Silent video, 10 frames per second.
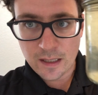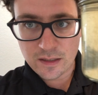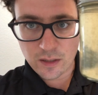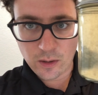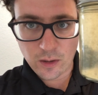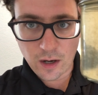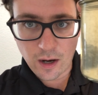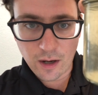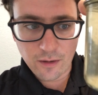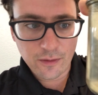So
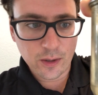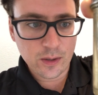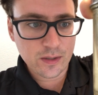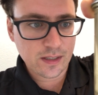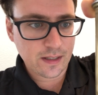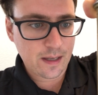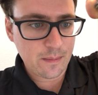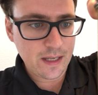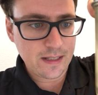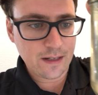all of those
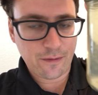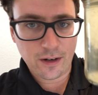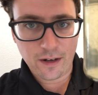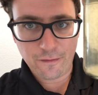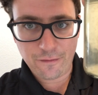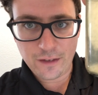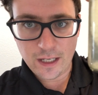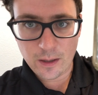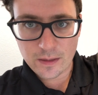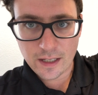can be different
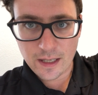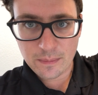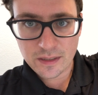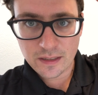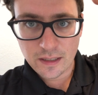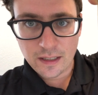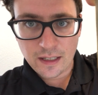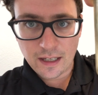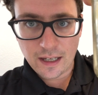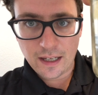phenotypes
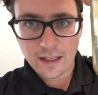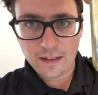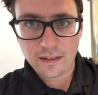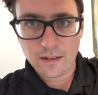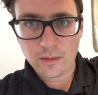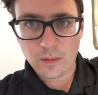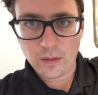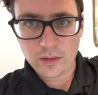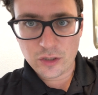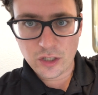and
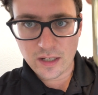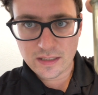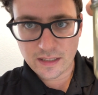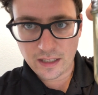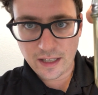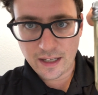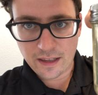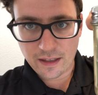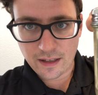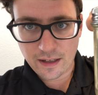just
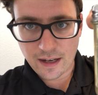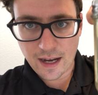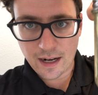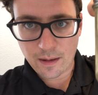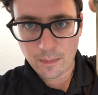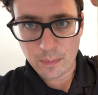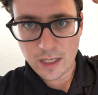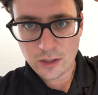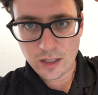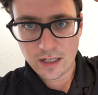like on a
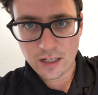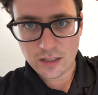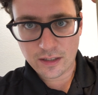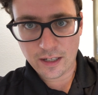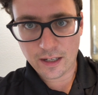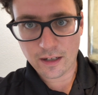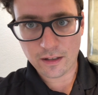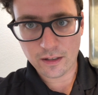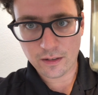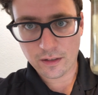petri dish, they're
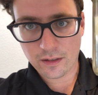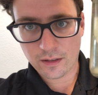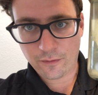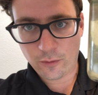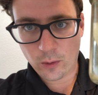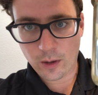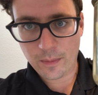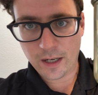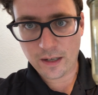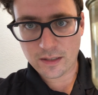gonna
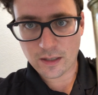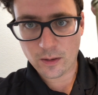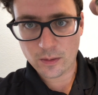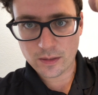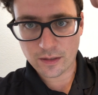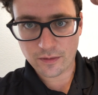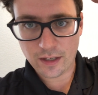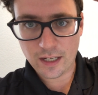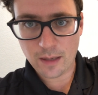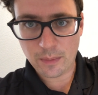form their zones of
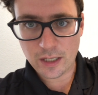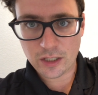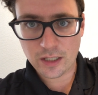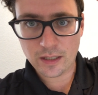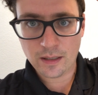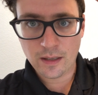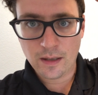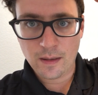inhibition.